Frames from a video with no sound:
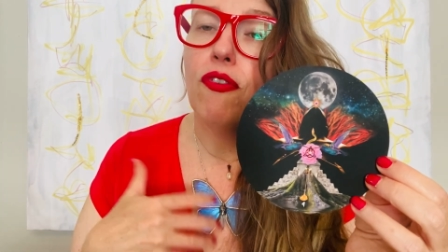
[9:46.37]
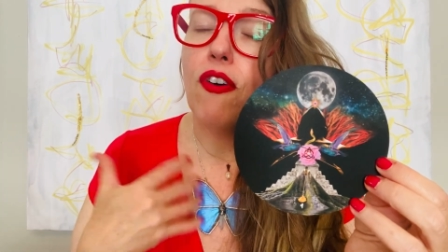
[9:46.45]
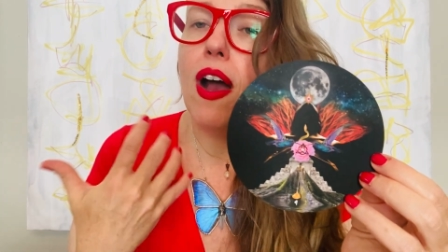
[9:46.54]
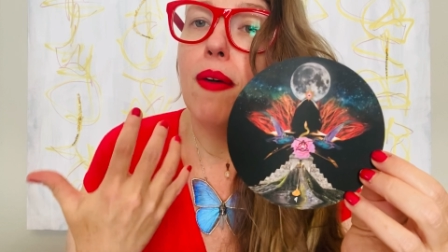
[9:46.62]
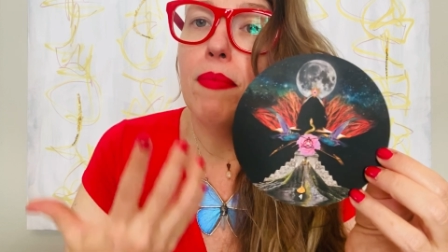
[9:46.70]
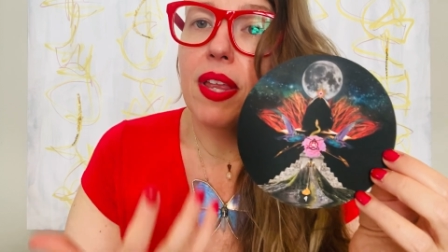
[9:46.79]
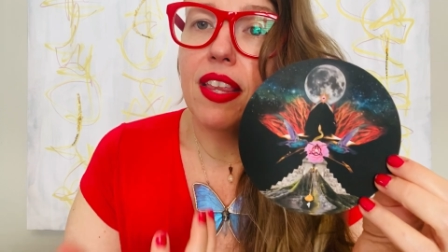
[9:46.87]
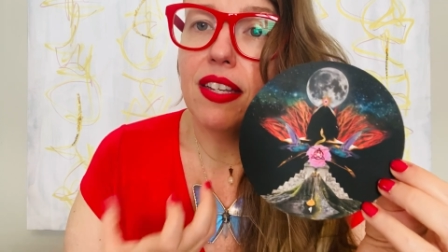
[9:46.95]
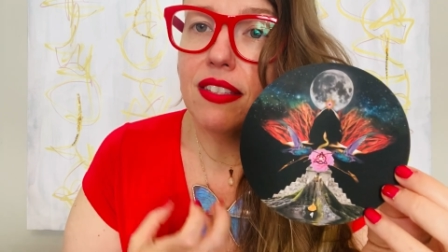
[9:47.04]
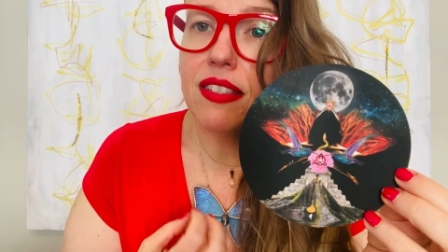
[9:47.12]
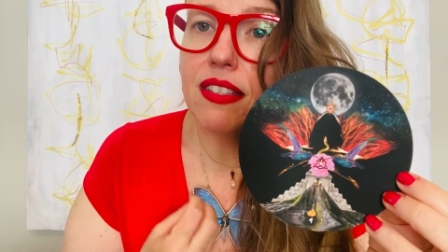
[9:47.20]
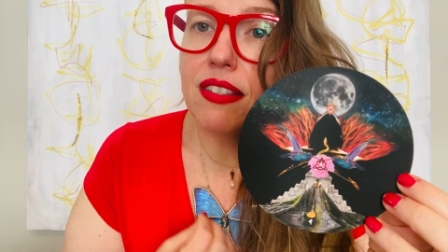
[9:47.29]
from
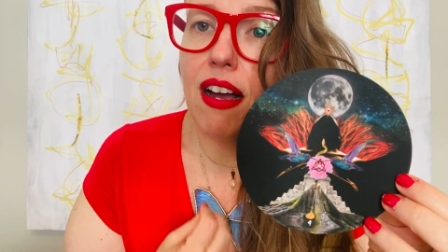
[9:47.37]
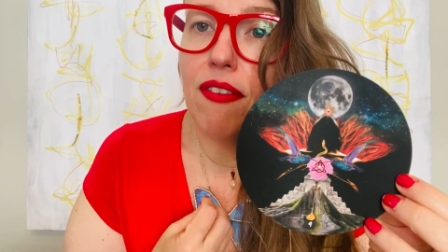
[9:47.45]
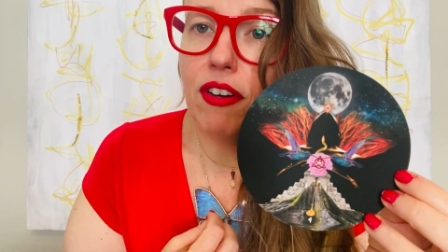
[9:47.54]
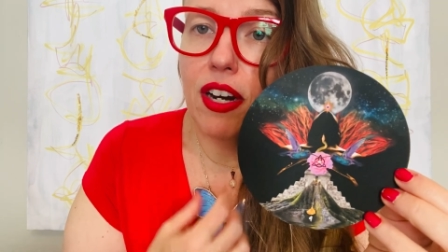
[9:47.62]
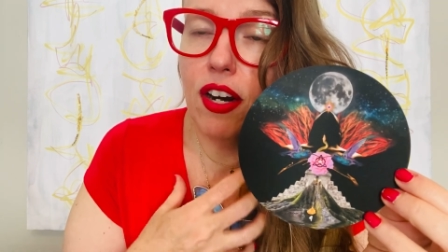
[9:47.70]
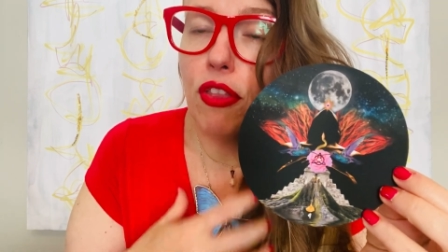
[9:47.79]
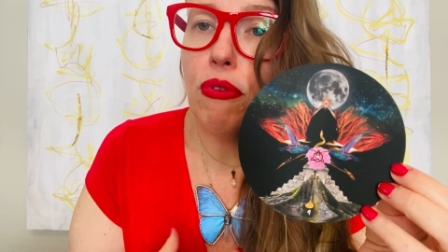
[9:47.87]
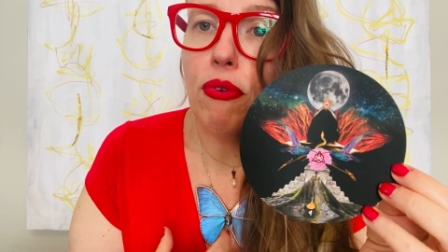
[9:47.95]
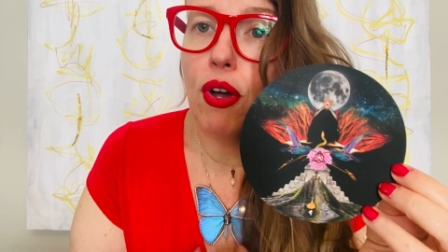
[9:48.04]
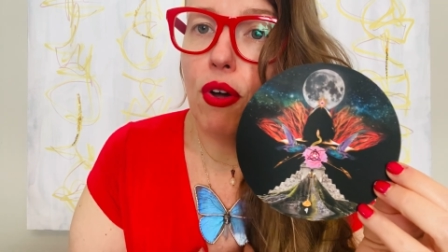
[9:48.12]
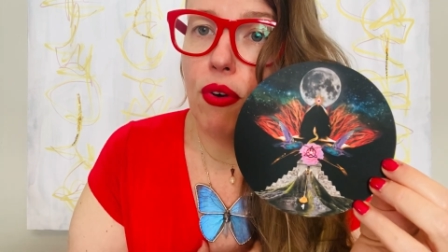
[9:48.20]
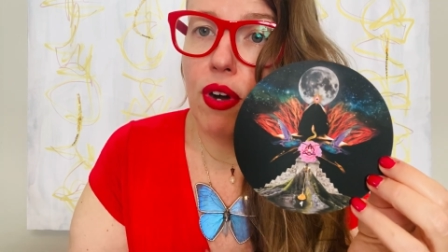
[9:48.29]
this sovereign
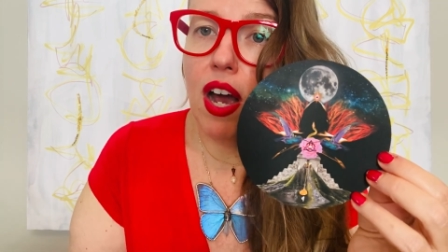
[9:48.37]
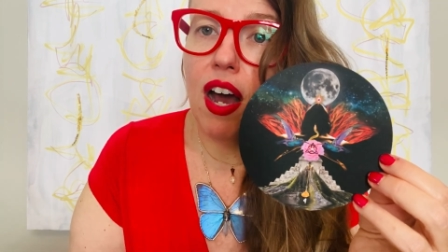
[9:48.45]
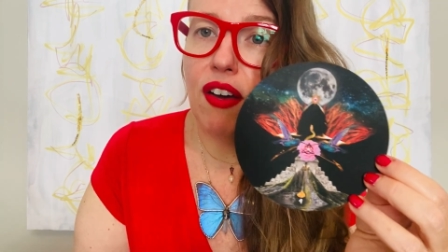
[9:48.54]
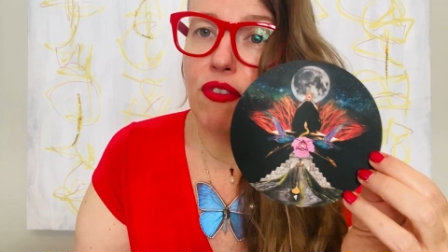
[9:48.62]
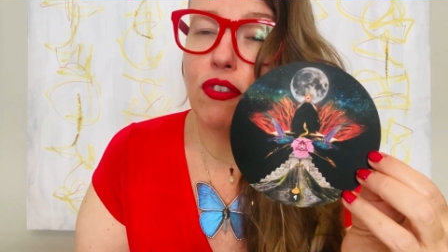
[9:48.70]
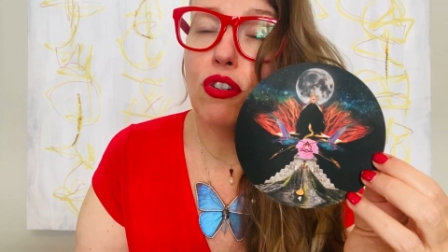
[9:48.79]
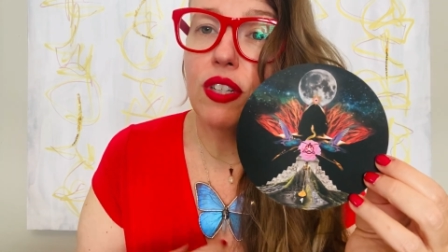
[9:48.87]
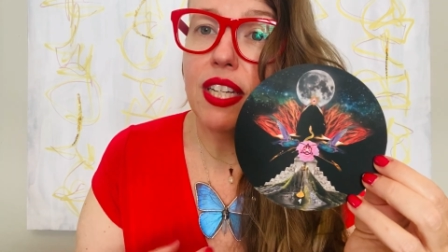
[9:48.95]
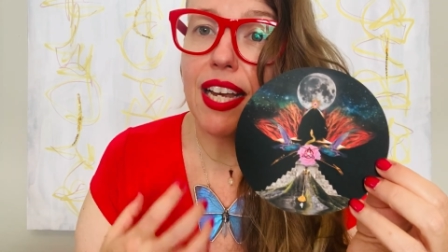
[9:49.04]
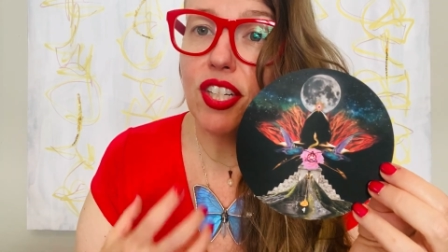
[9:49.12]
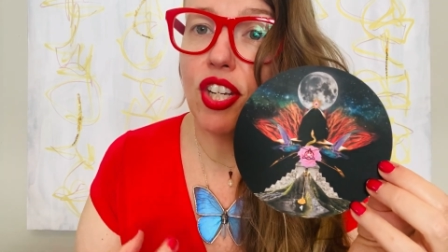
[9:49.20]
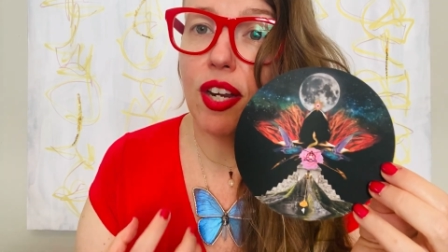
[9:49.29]
throne of
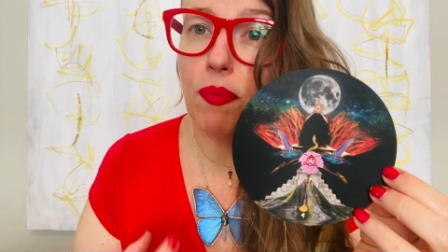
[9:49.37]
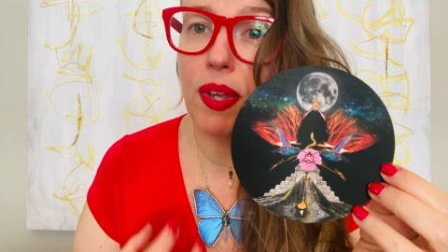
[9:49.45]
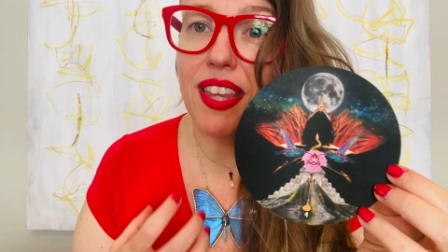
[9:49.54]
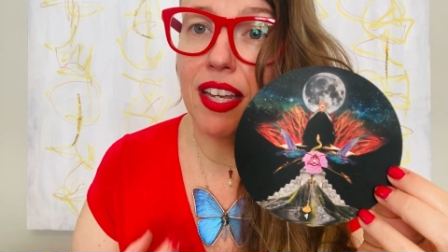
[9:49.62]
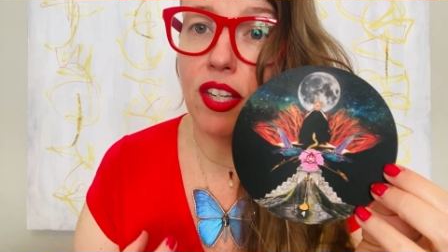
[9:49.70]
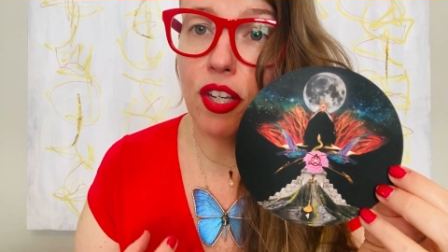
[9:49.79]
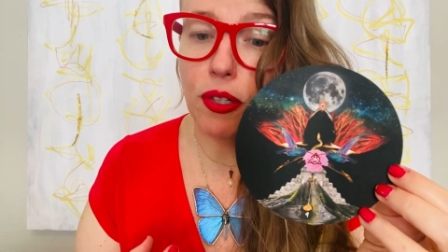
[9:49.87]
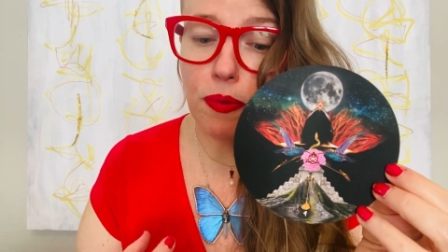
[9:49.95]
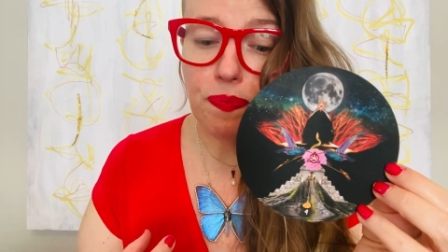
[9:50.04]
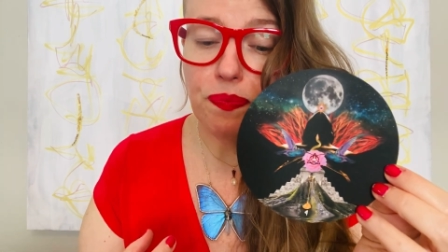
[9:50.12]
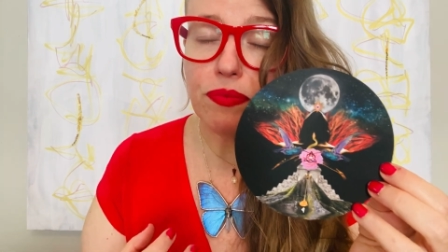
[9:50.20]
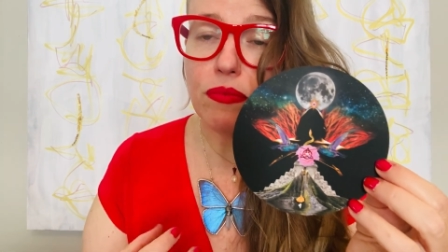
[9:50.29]
creation within
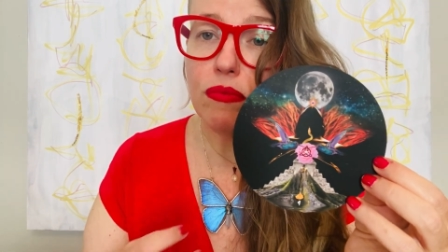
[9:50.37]
you